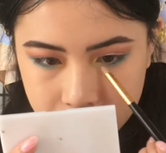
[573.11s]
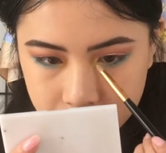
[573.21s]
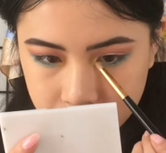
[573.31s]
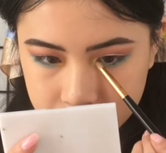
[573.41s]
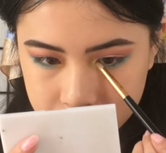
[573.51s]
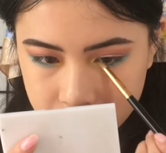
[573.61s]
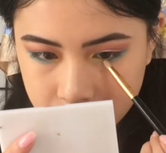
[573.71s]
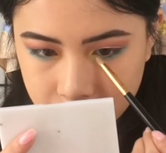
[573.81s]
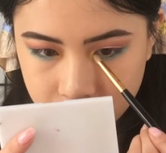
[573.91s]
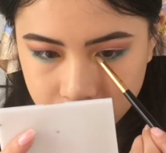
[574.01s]
Blend it a
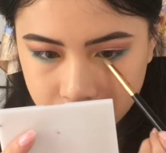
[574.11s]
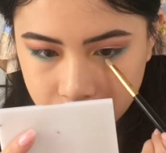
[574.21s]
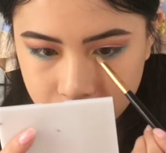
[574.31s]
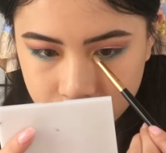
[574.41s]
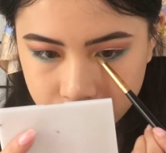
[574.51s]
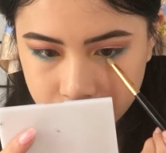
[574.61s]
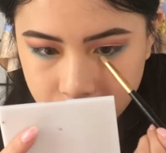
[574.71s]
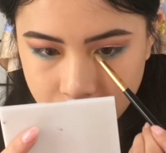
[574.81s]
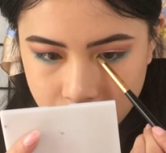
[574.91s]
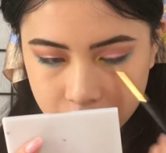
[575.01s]
little with the
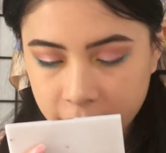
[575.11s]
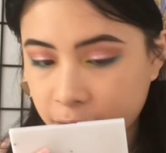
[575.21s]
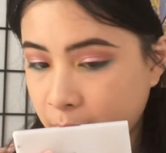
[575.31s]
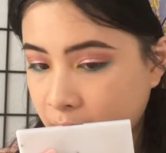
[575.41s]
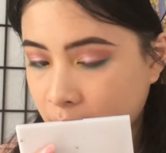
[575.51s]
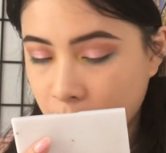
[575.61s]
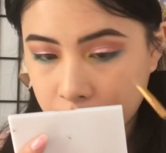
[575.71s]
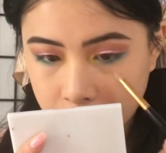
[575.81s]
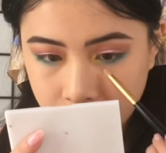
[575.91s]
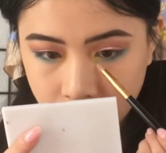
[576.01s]
color of my
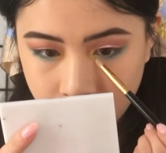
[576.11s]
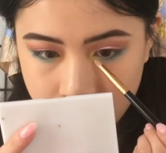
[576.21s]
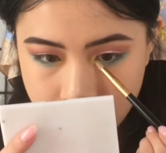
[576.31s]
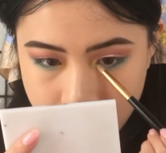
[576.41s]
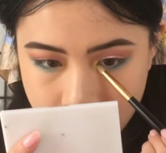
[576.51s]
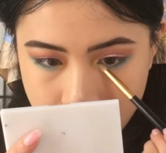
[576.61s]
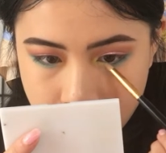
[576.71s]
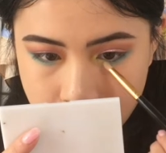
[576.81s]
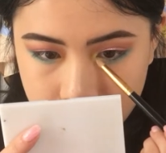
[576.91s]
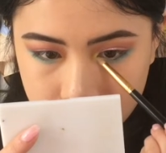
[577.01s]
lower
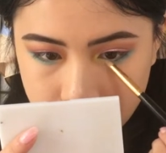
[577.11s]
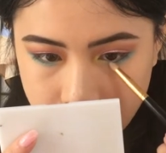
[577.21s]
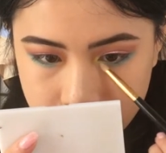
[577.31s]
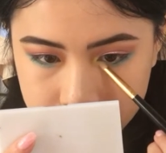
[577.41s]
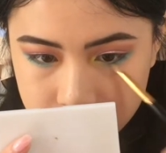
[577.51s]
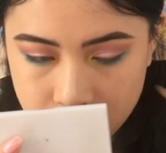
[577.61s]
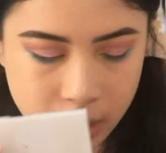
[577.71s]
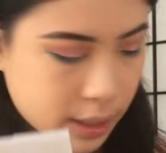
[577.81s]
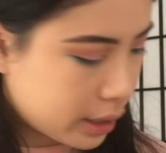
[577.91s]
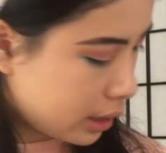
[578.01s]
lash
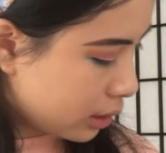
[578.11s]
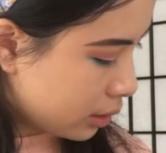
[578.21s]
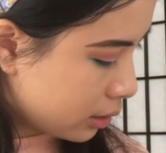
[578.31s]
line.